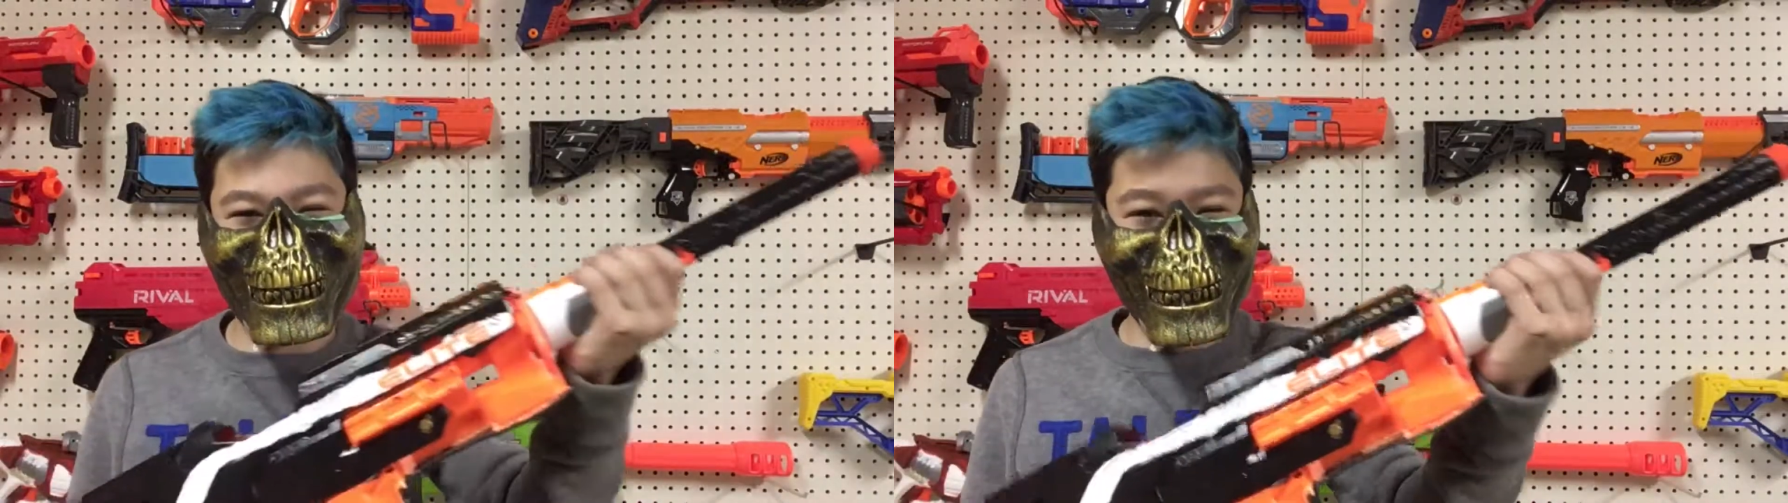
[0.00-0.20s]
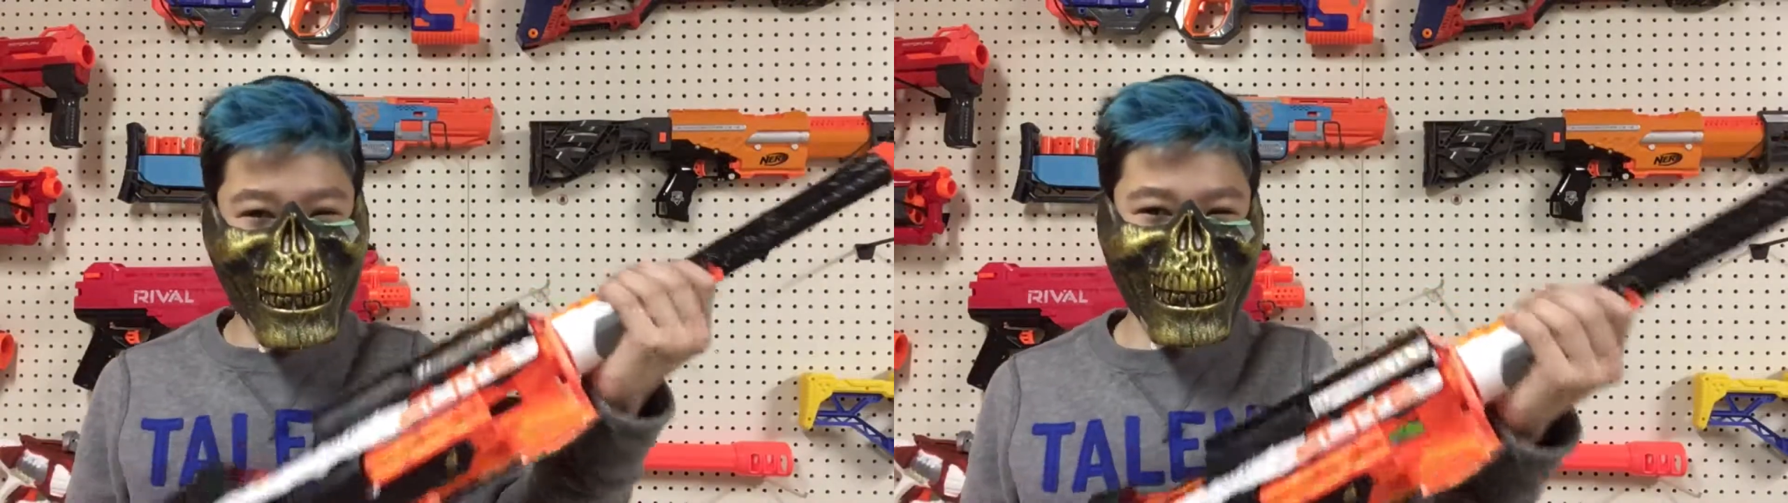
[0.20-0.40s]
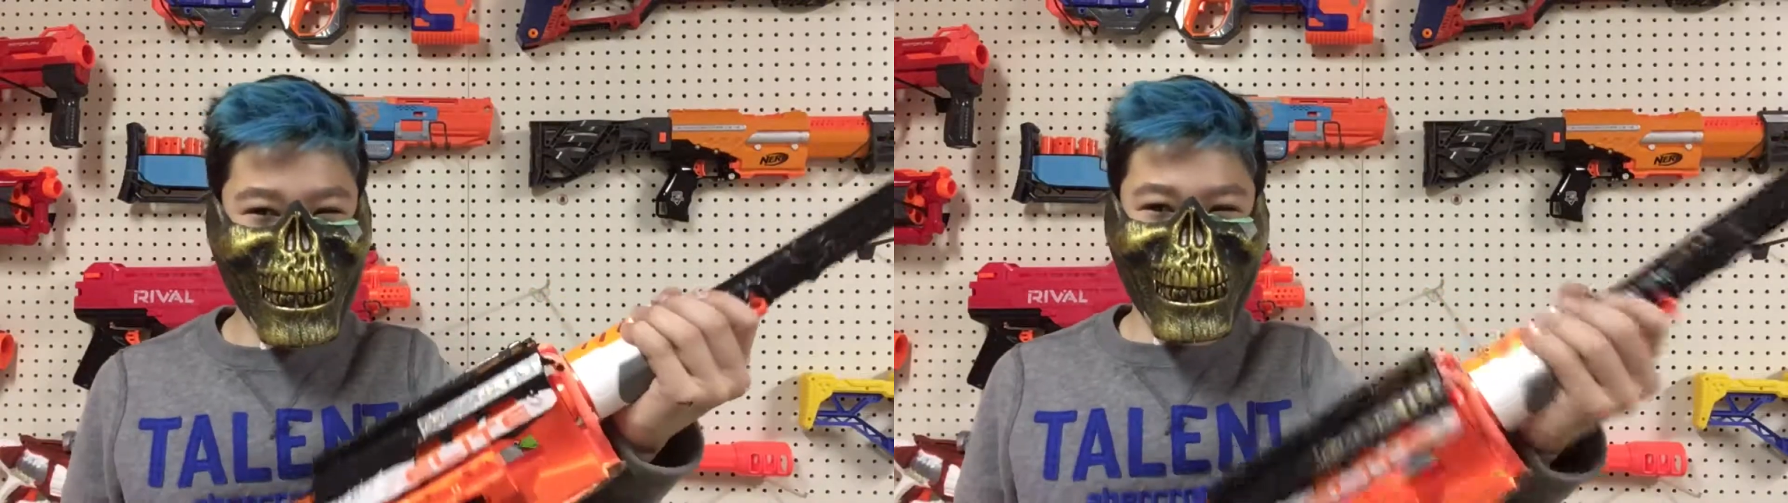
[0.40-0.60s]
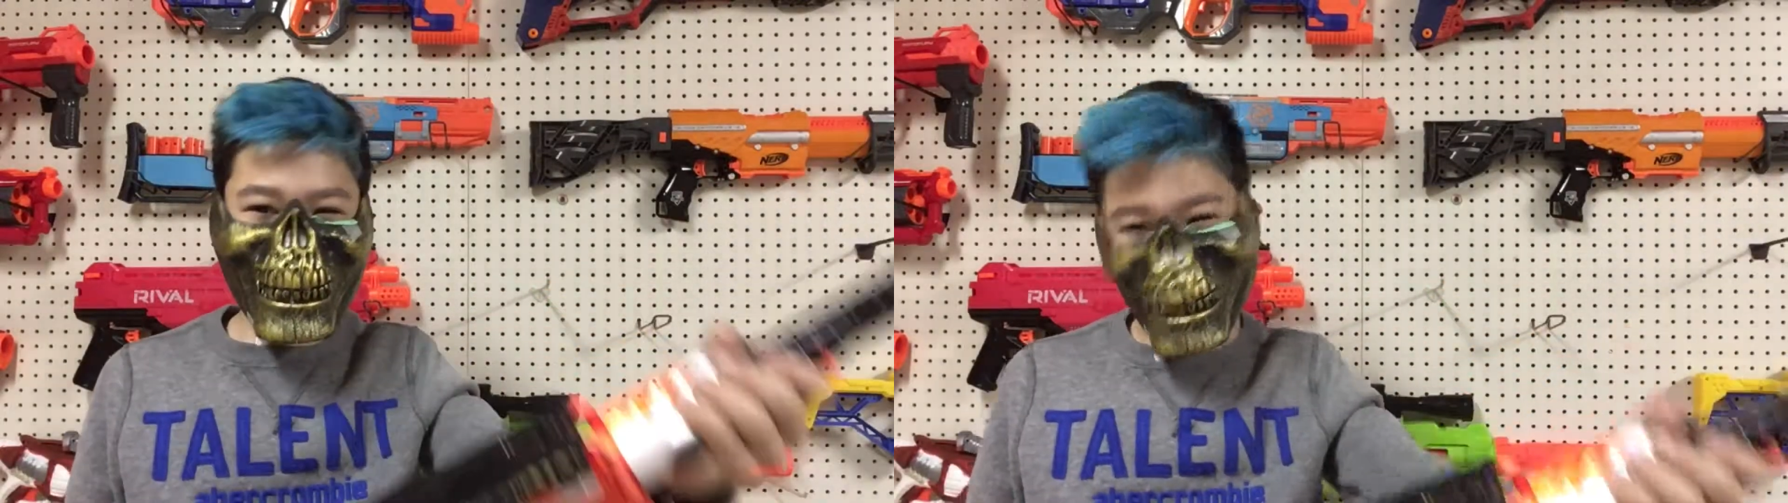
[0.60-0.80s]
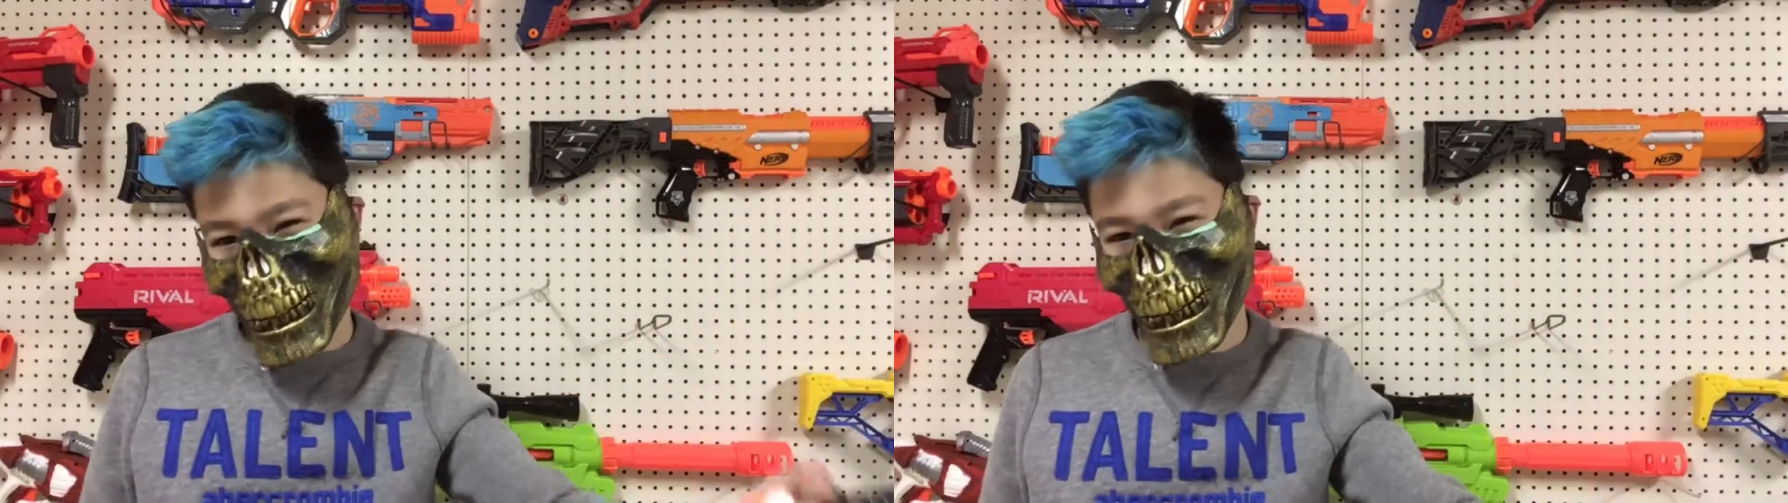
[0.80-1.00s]

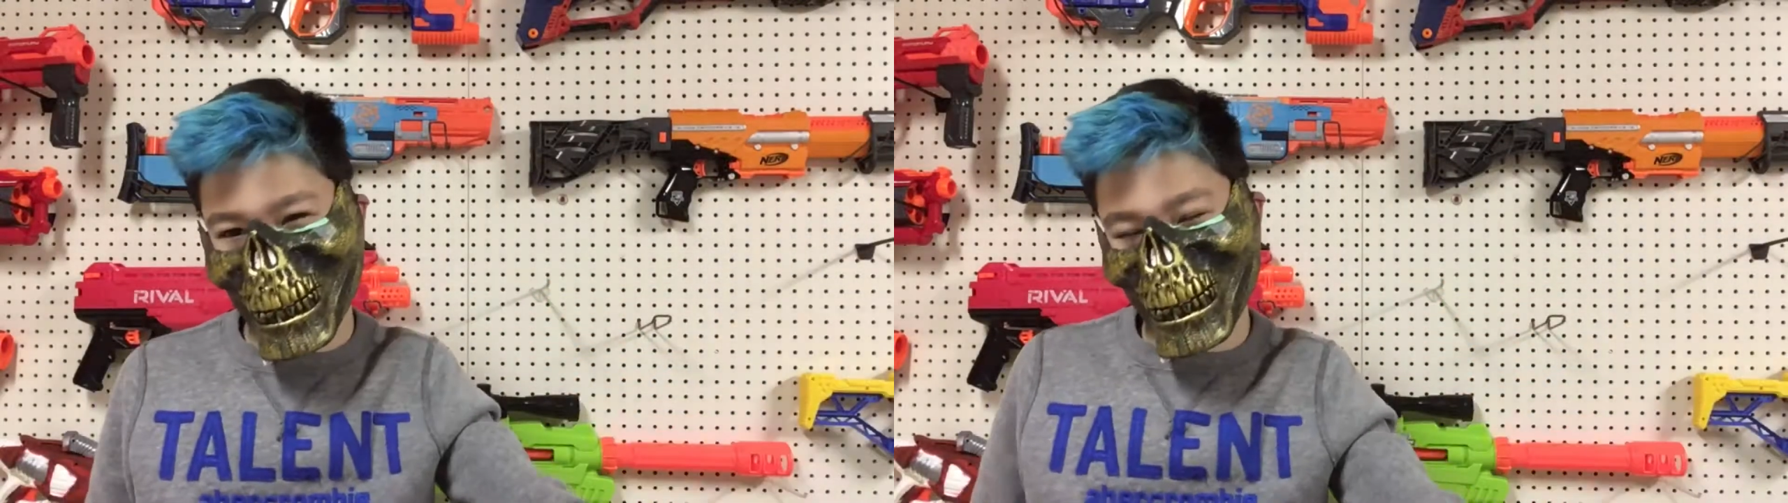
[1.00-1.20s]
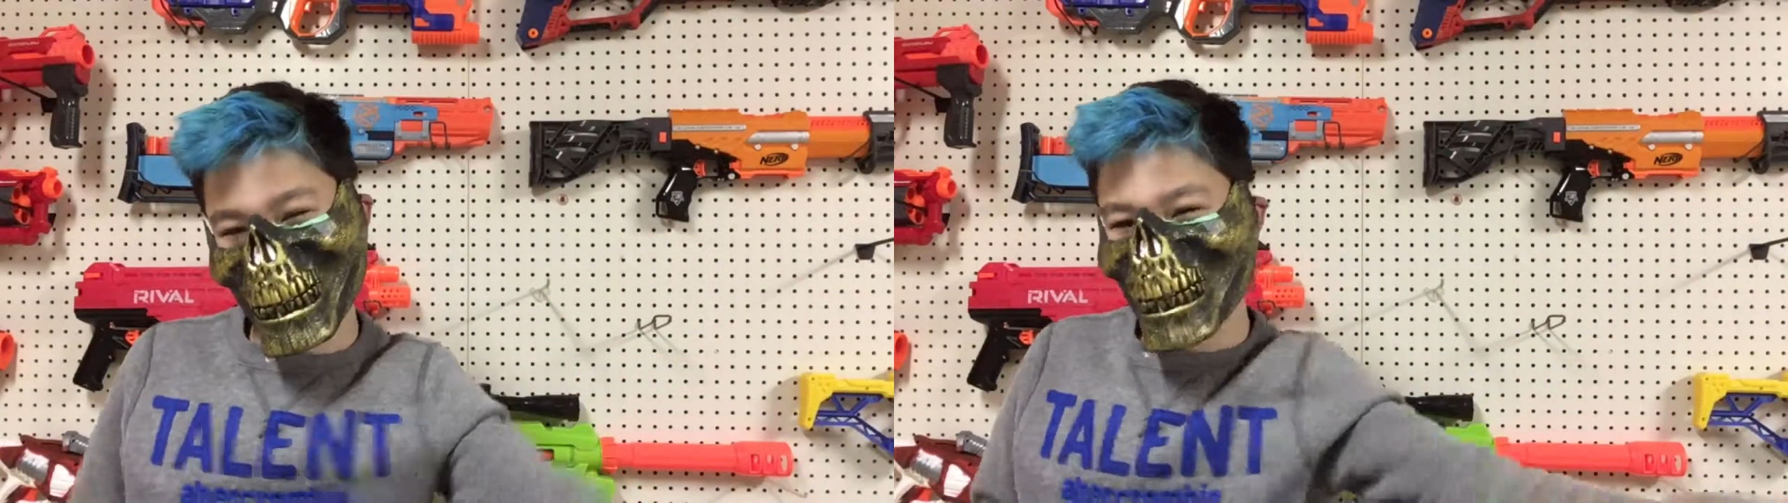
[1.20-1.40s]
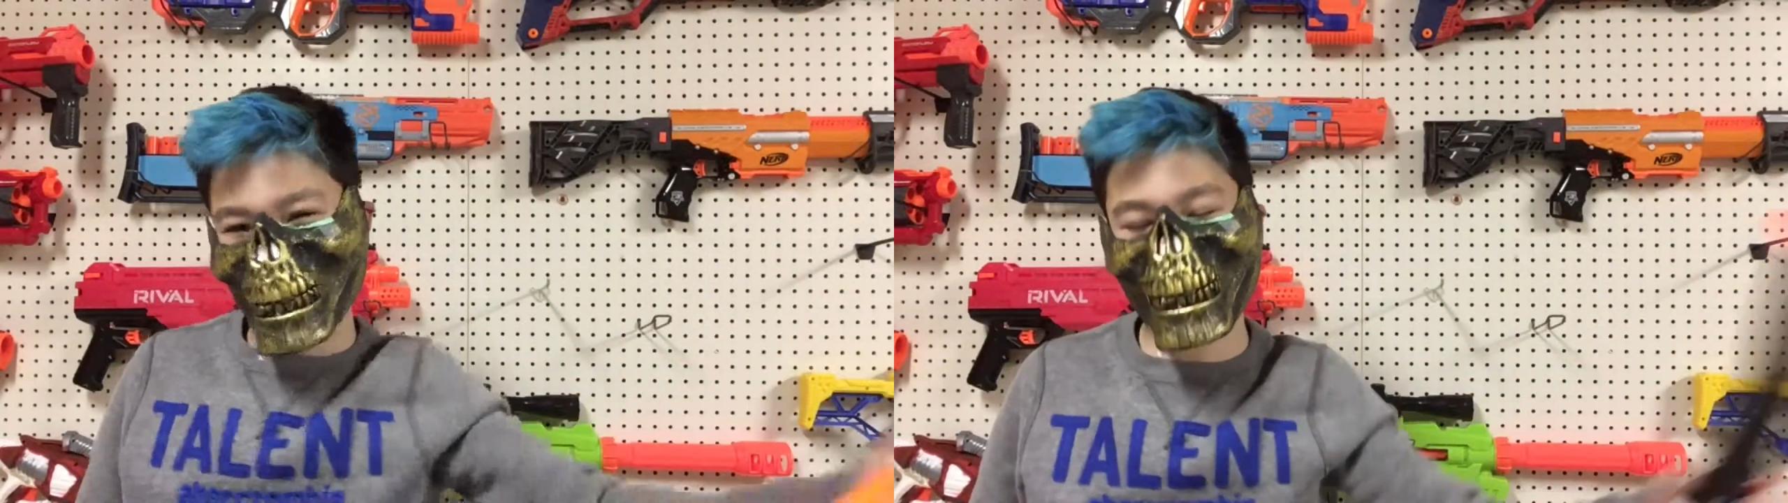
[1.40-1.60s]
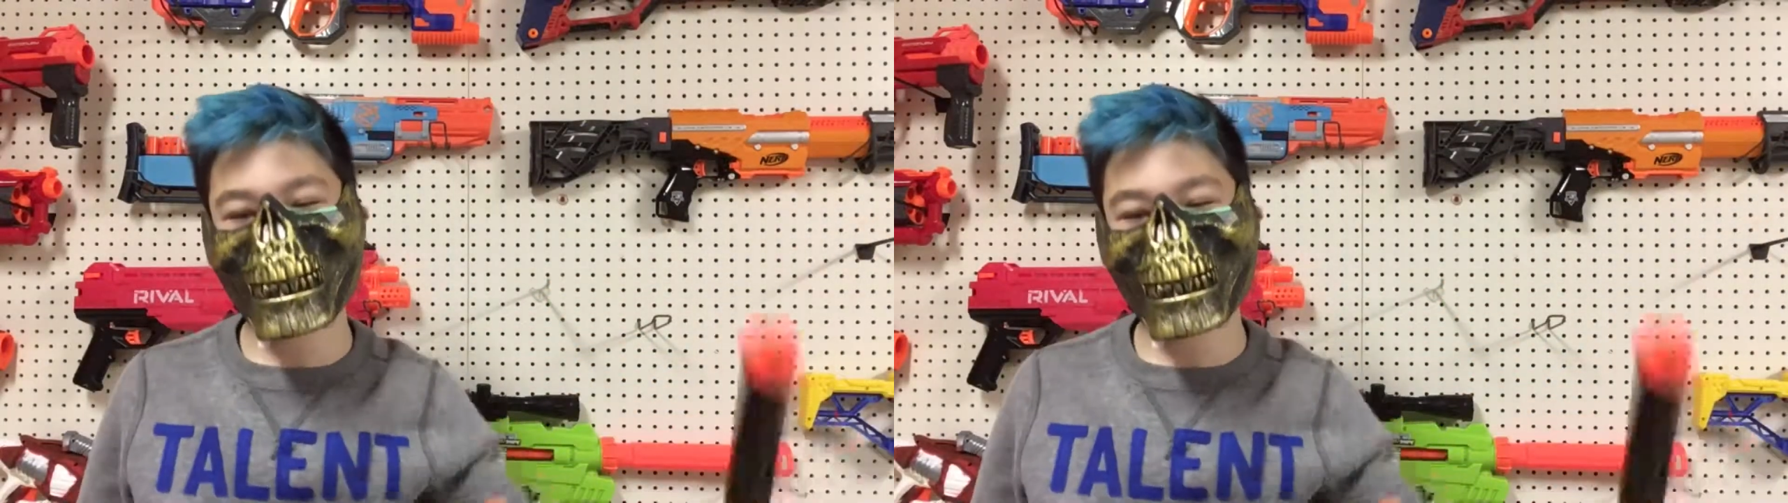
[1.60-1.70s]
aesthetic purposes,